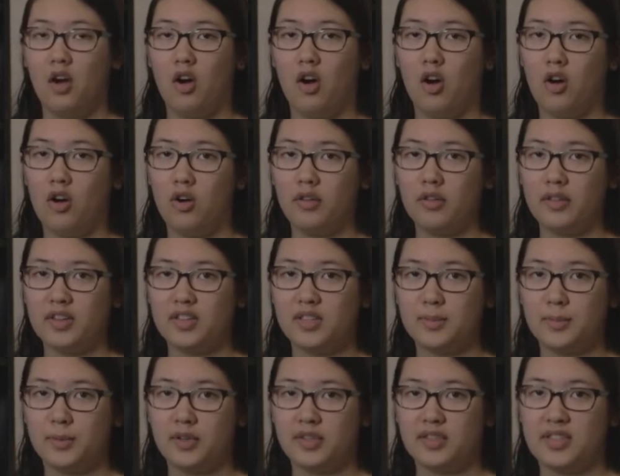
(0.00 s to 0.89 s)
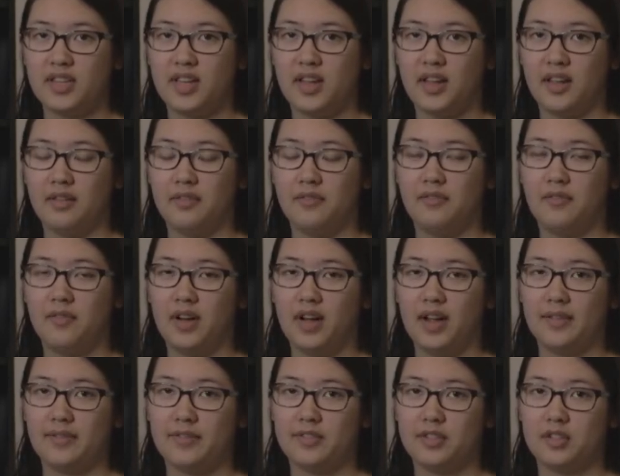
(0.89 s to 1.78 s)
All these books have
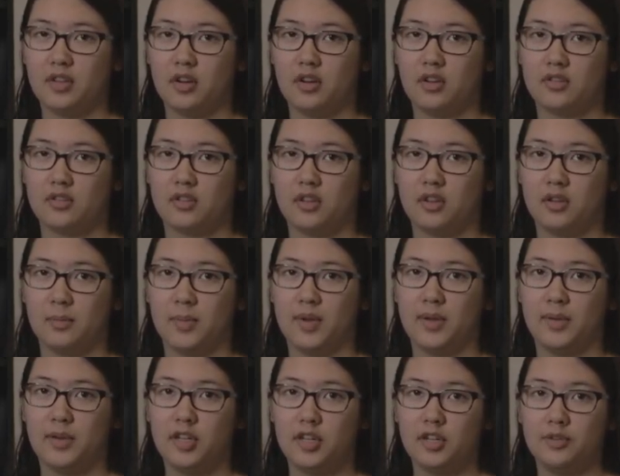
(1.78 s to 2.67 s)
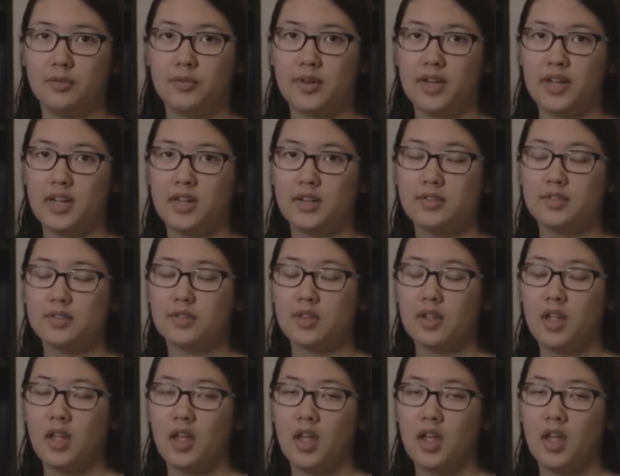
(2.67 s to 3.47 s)
5 stars on my Goodreads.